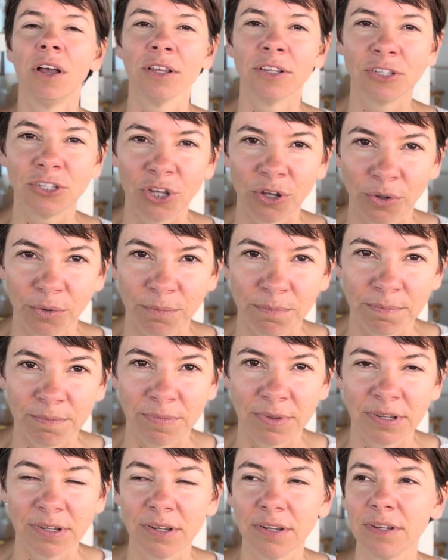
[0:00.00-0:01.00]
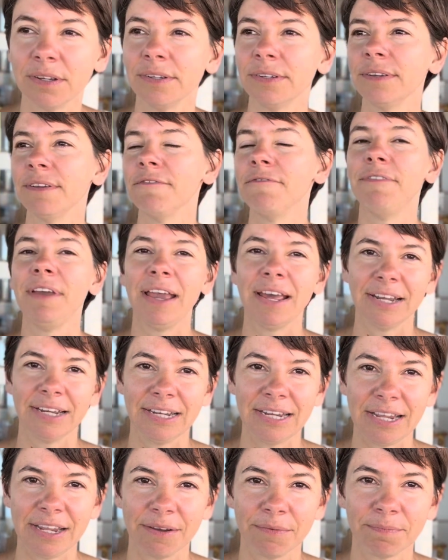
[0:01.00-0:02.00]
So,
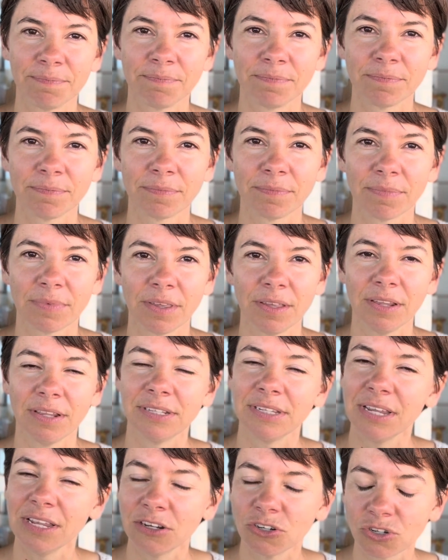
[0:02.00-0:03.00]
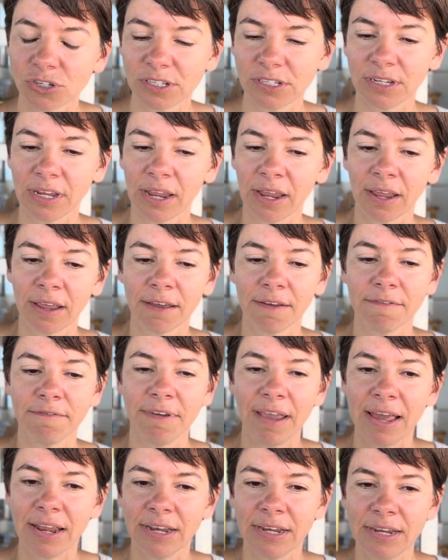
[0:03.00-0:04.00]
vanity. It's interesting,
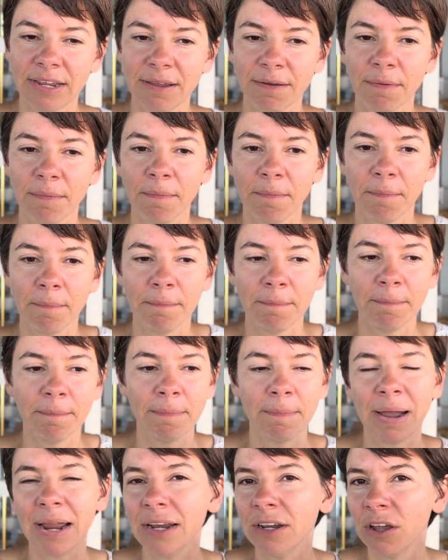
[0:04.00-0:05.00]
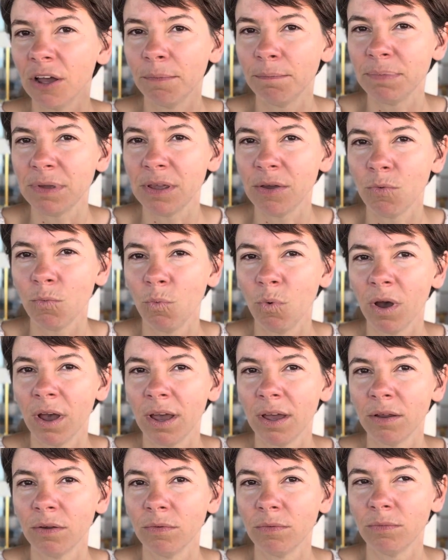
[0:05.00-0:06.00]
vanity might not be
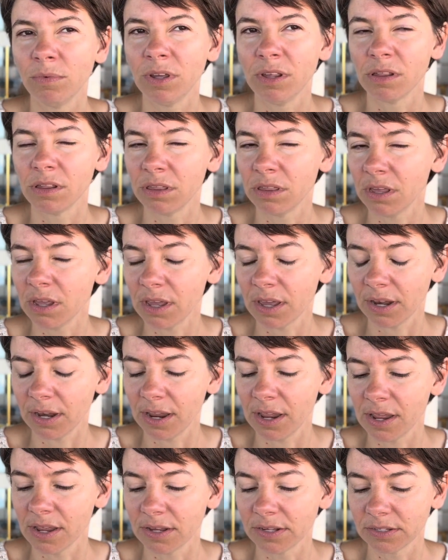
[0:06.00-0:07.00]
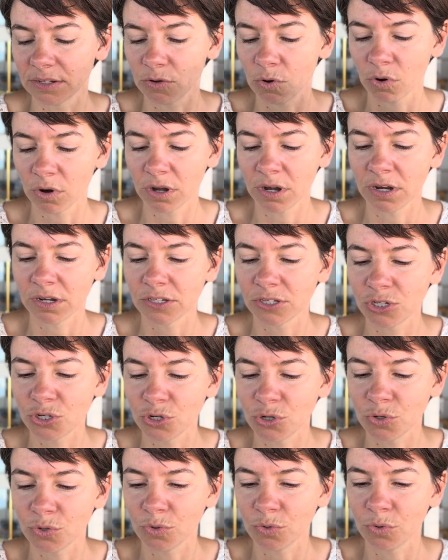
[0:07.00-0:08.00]
what we think it is. According
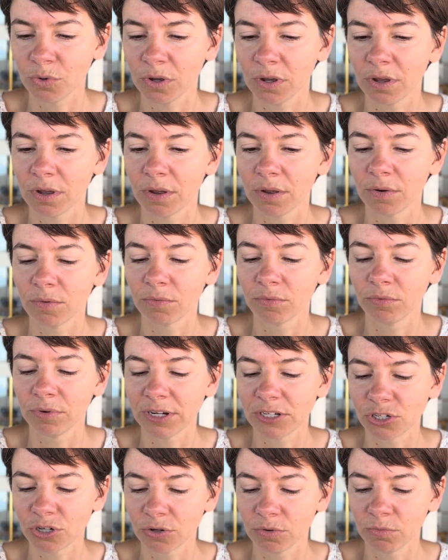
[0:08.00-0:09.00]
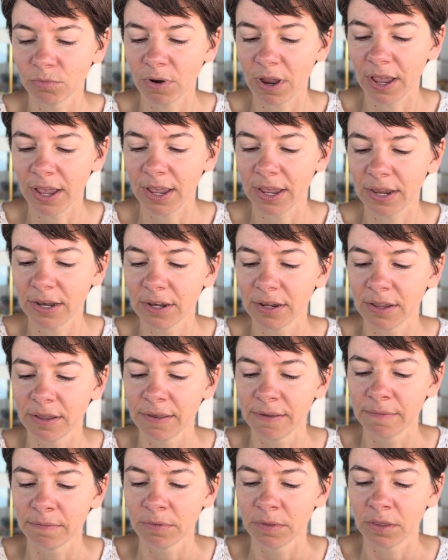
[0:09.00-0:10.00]
to Richard Rudd,
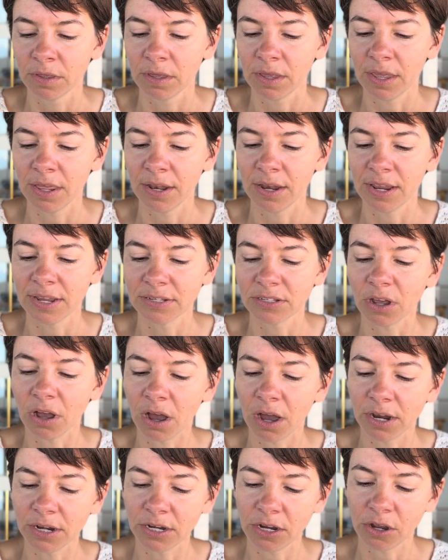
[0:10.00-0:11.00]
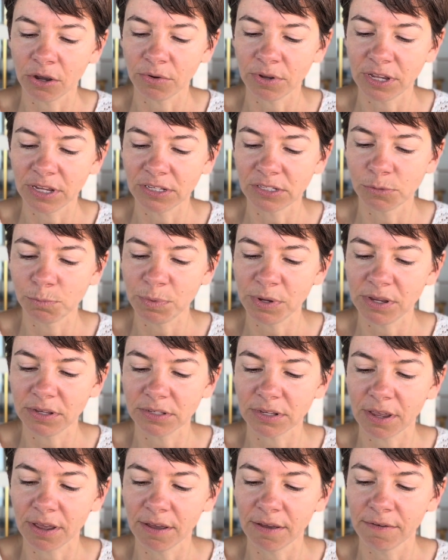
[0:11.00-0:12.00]
in his audio, he speaks
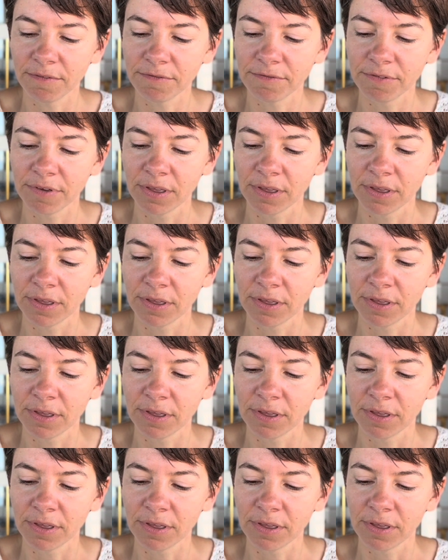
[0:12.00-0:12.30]
of